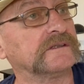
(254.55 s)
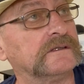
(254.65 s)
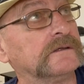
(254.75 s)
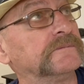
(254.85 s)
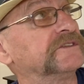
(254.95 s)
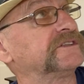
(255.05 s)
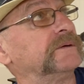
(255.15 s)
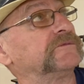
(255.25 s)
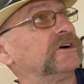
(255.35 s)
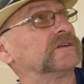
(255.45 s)
the
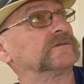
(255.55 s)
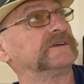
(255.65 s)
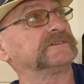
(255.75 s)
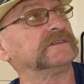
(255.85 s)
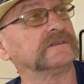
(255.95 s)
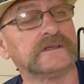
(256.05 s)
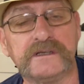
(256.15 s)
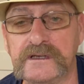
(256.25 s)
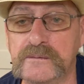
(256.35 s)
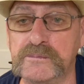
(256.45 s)
same color as the
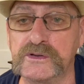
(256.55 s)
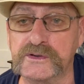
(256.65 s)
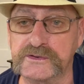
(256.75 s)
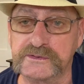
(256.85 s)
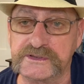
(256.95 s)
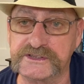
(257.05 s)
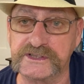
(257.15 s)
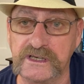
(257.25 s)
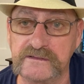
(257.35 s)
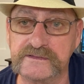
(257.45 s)
bulldozer
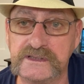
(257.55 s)
itself.